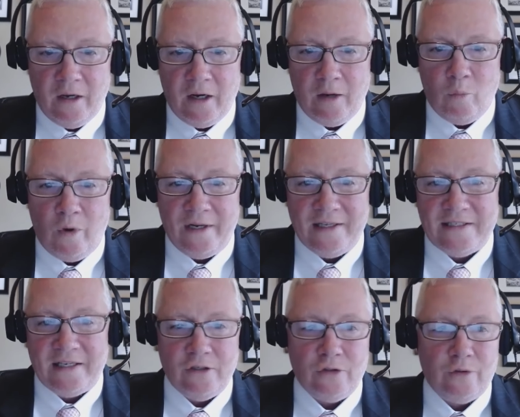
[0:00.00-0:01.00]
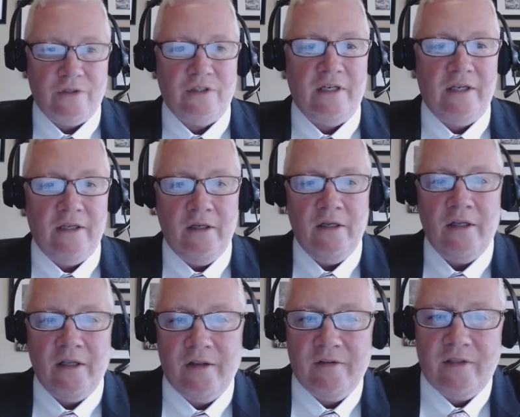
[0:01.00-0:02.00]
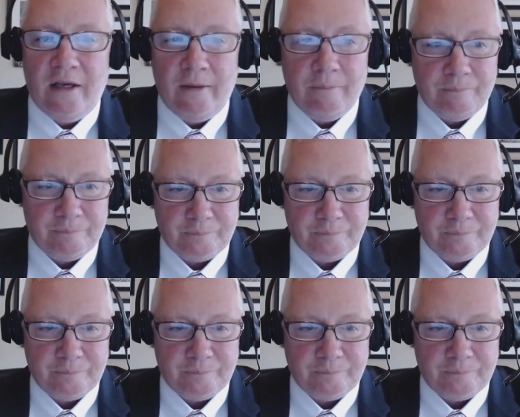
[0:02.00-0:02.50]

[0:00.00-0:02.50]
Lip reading: What is interesting is that